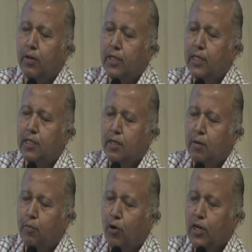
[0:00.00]
this
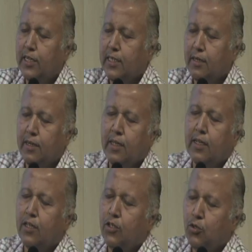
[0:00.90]
polyester,
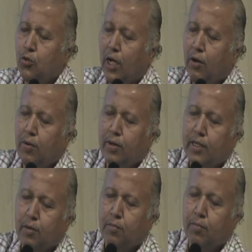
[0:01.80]
you have
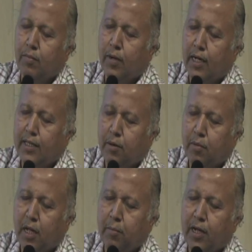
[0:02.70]
some
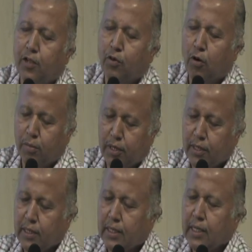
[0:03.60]
other chemicals formed,
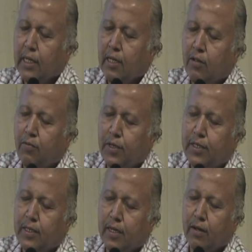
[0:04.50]
which
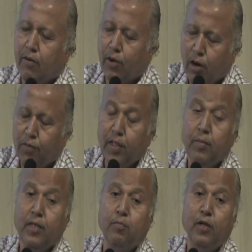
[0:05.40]
one of them
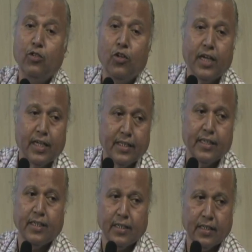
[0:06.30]
is benzoic acid.
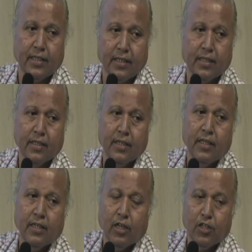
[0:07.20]

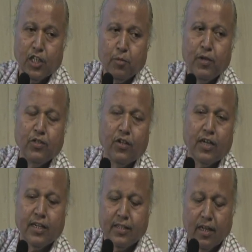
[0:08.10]
And this benzoic
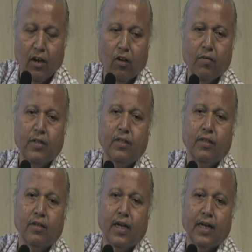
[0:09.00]
acid along with
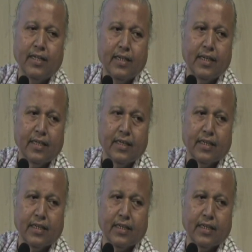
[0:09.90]
arsenic